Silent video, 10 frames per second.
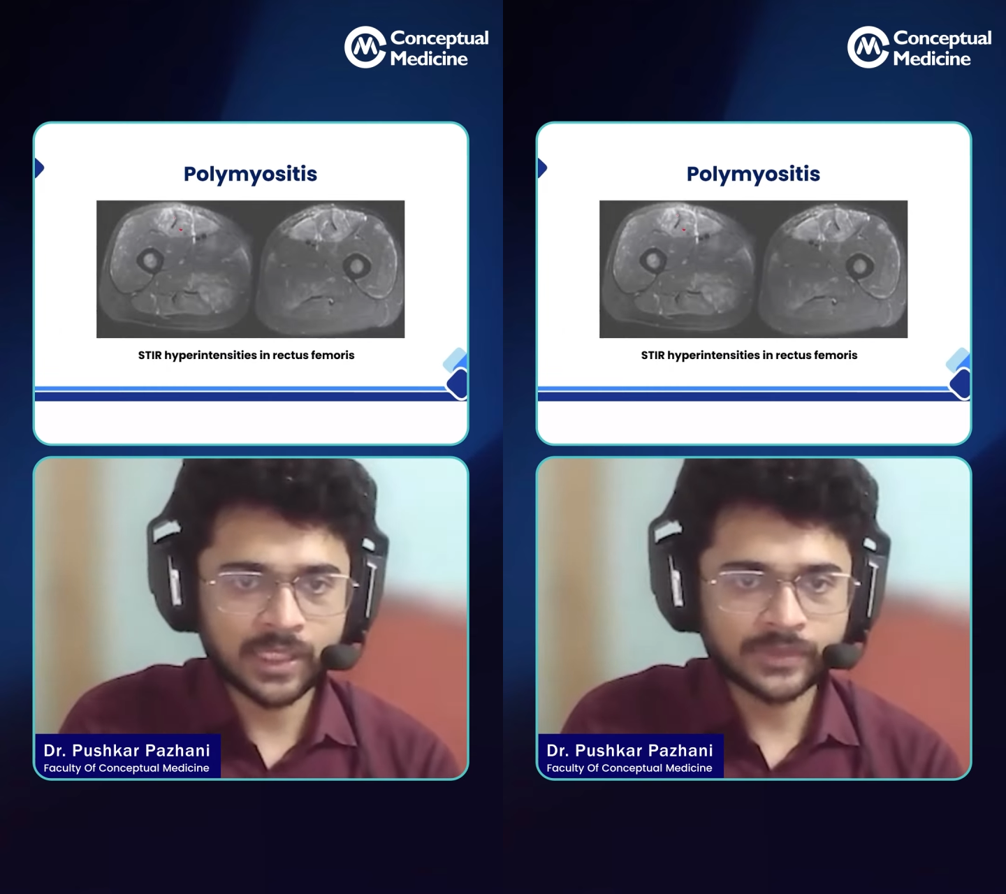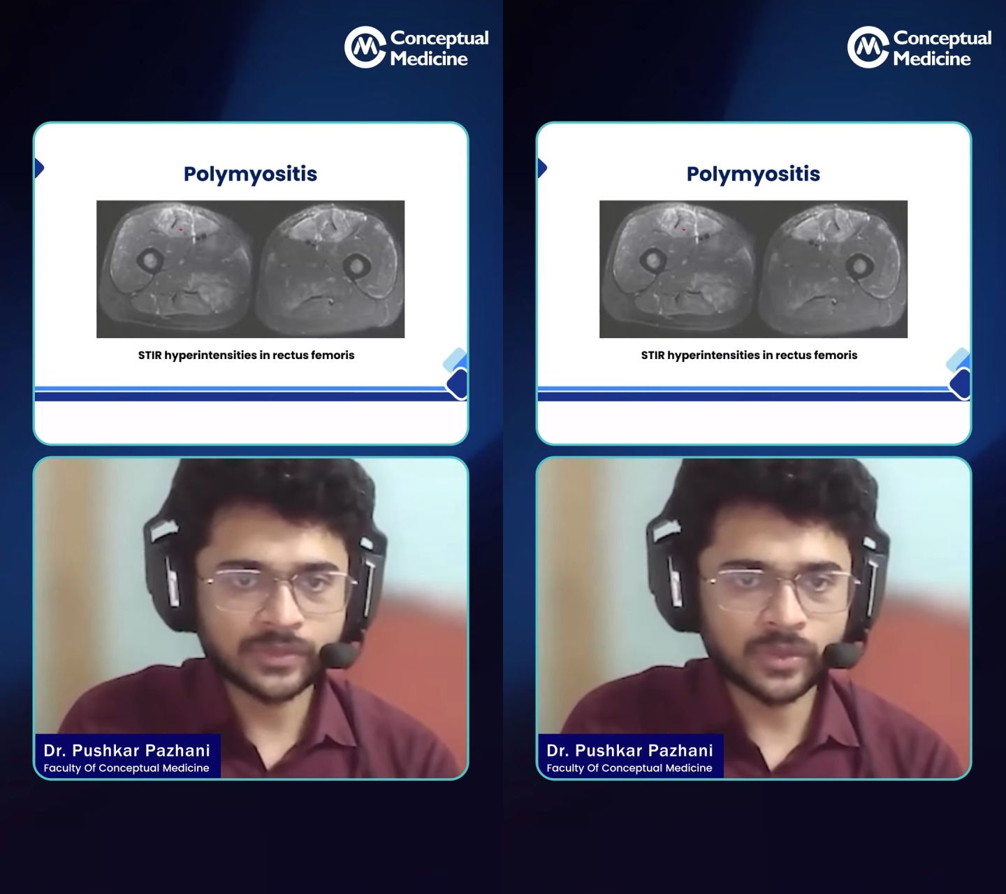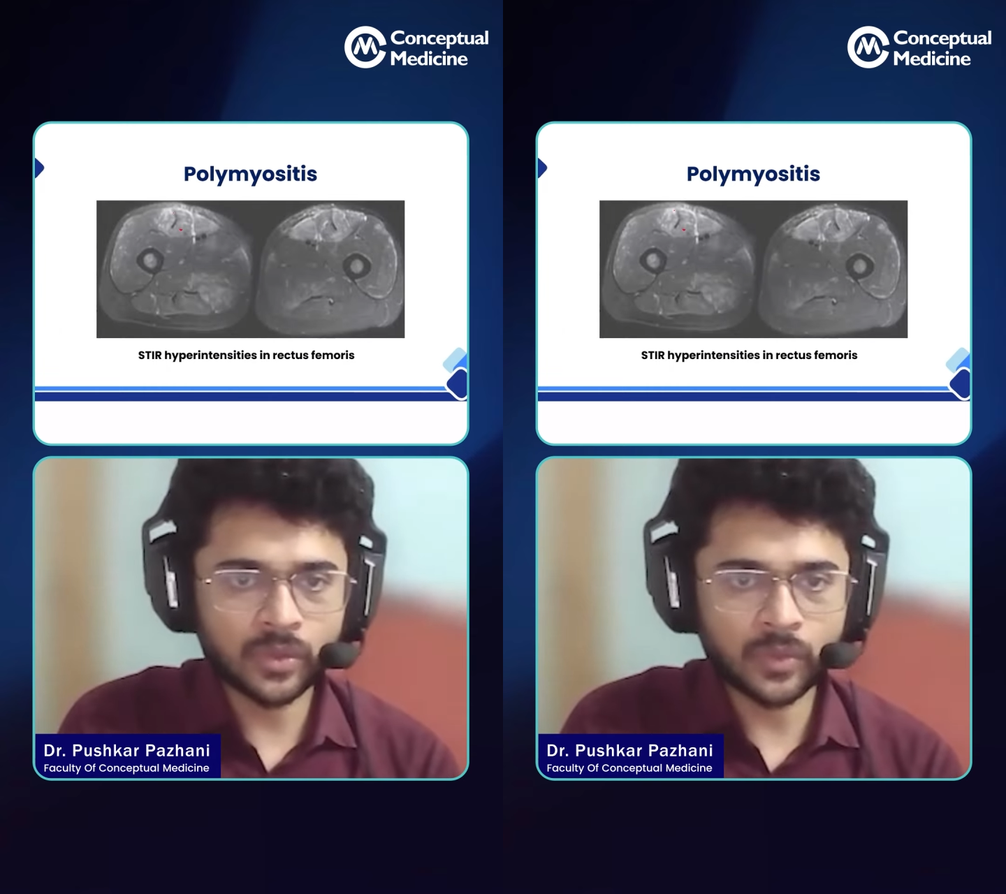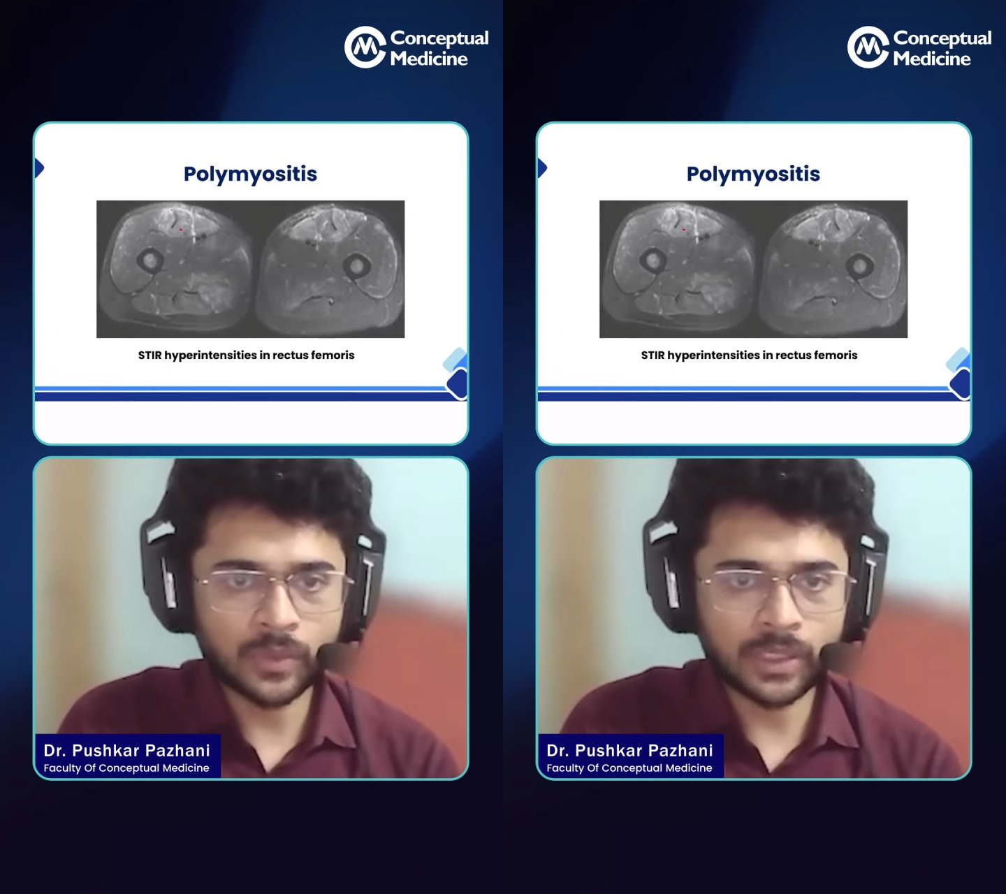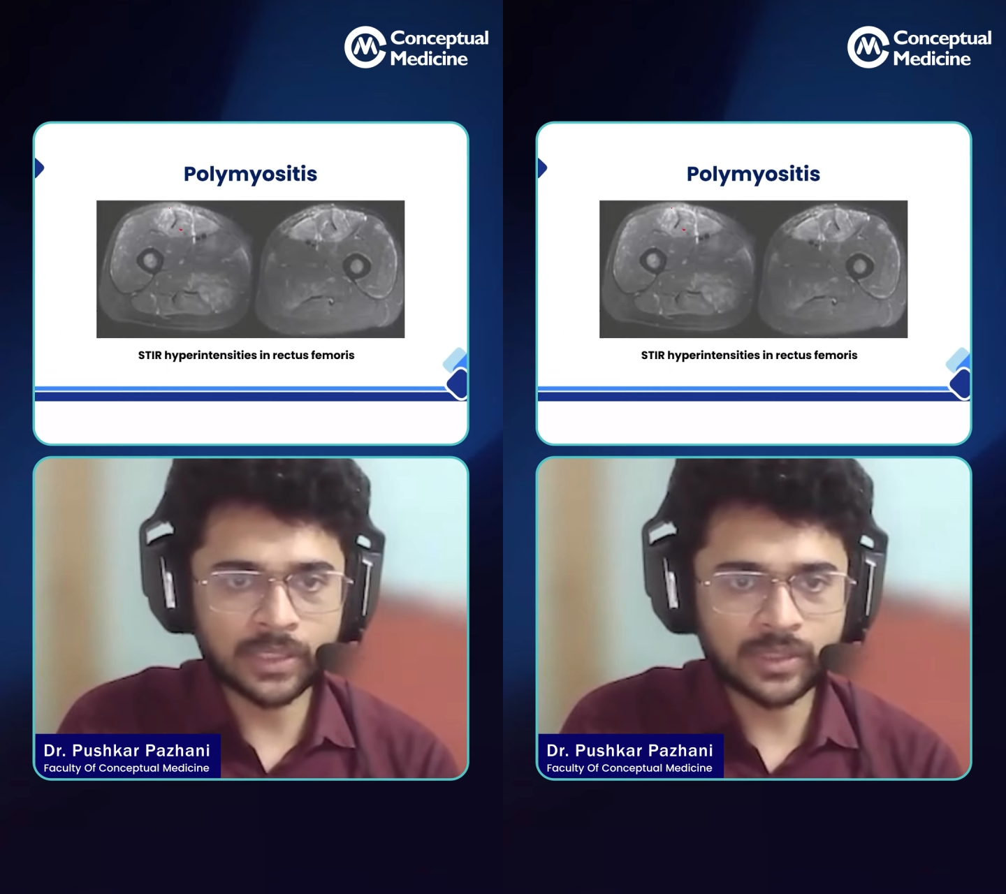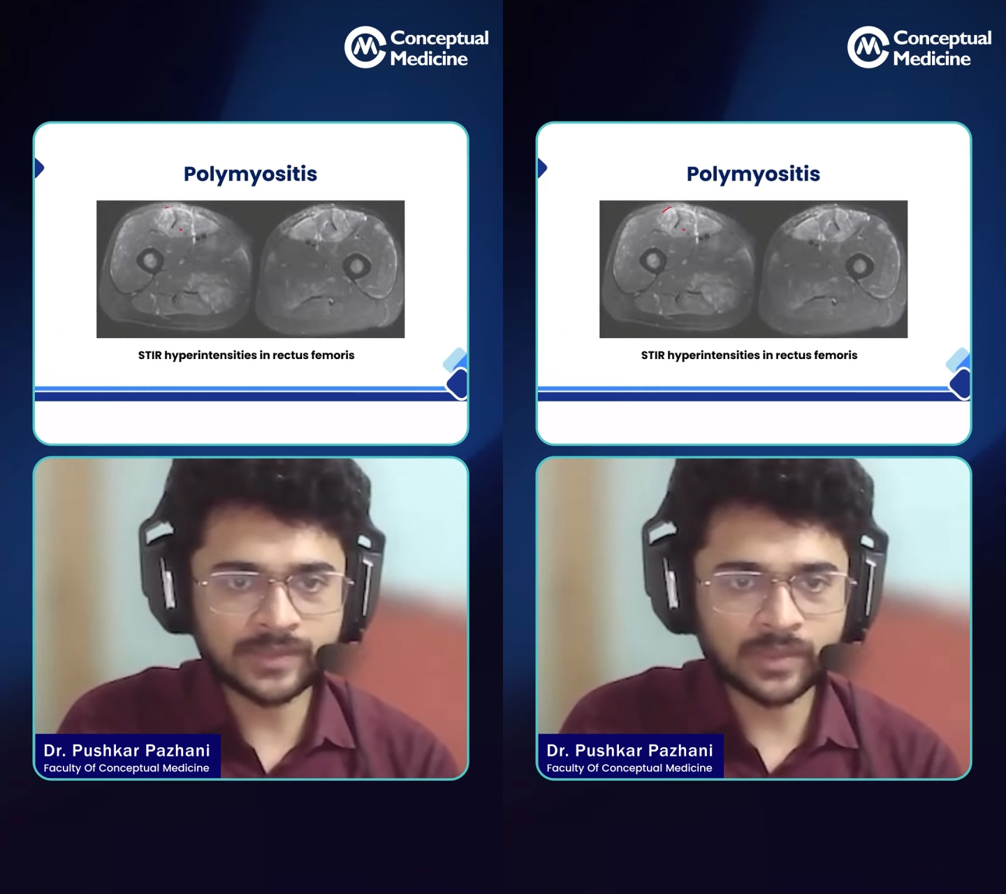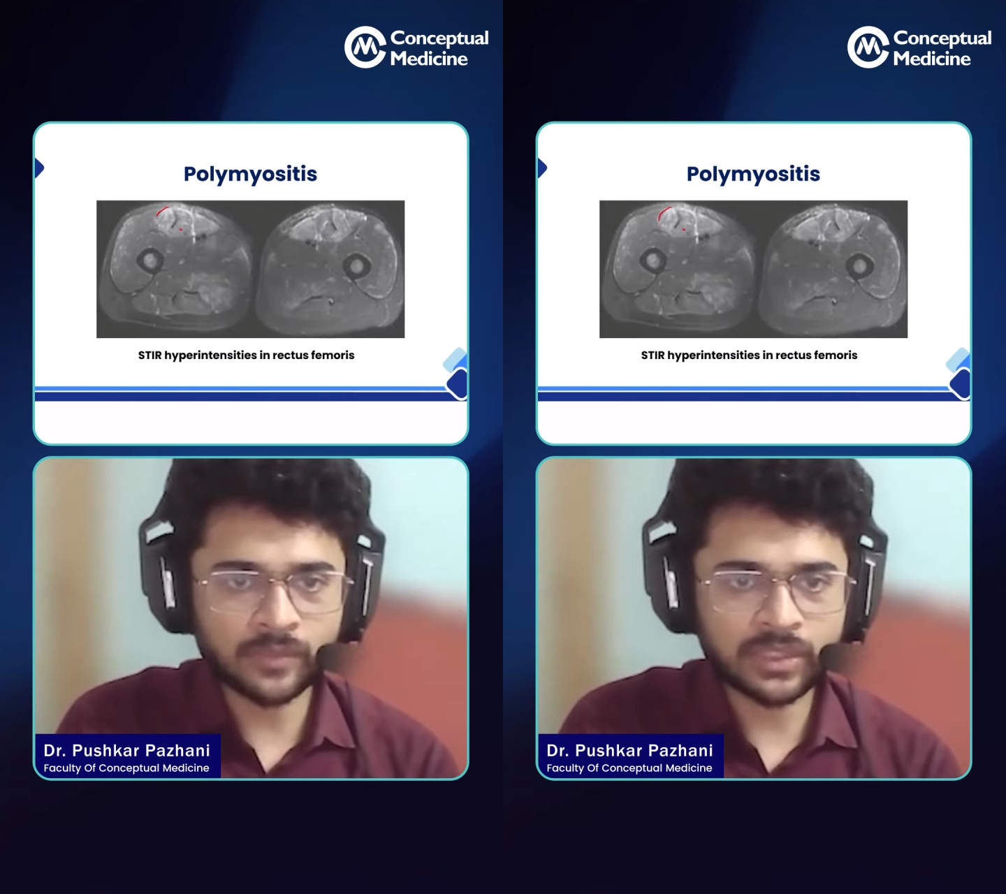So you can see over